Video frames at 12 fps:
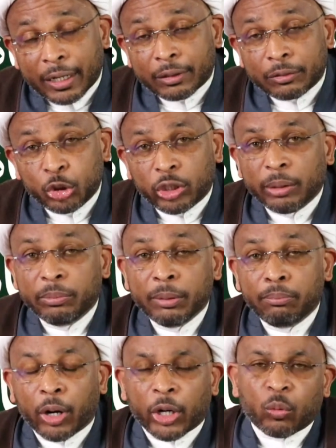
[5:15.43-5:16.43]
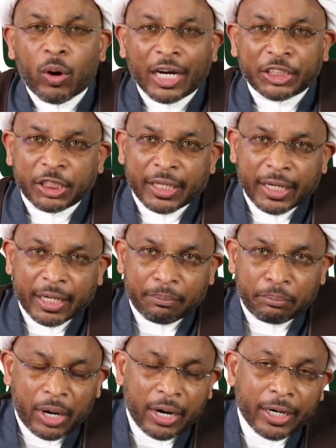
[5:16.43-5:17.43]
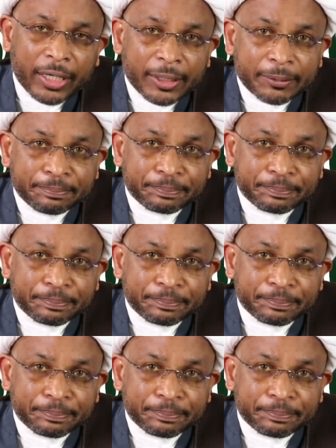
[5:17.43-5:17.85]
you could be bird watching in a park,